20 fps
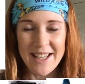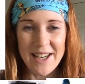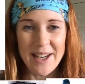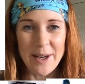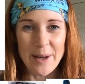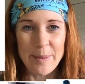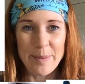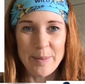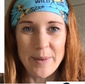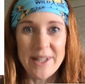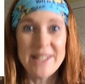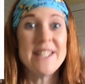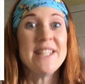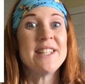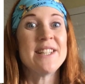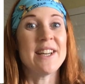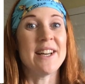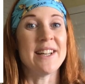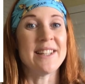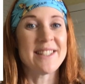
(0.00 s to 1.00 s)
a
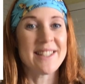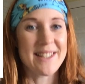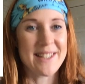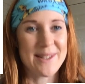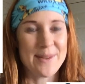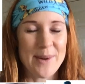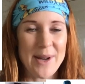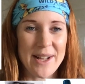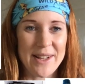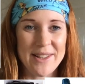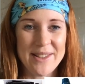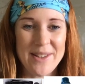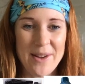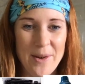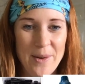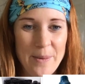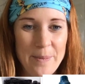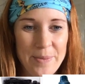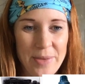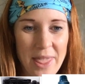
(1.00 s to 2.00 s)
t-shirt as well,
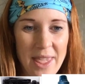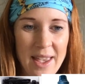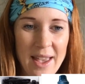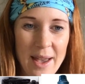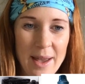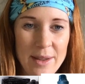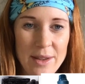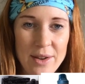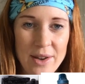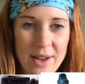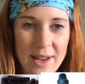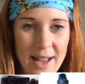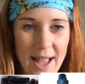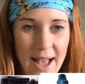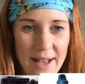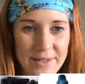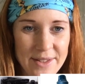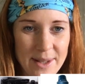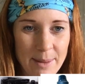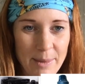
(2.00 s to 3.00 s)
so you can
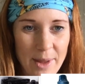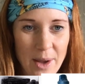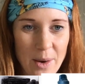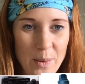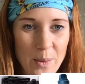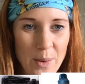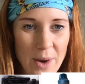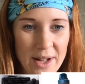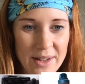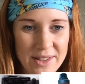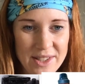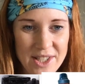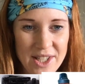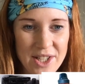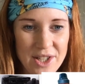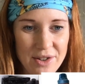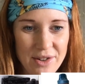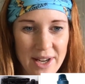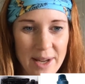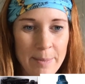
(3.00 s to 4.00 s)
have something wild
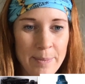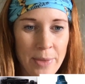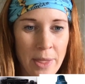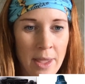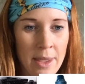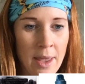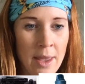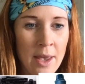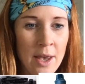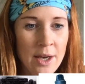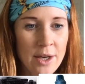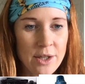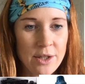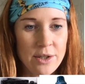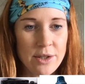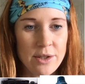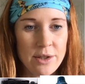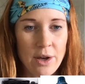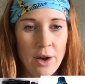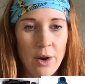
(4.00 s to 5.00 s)
gingery.
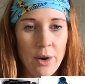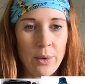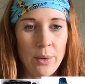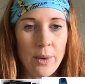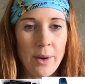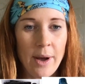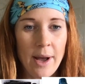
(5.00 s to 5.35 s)
So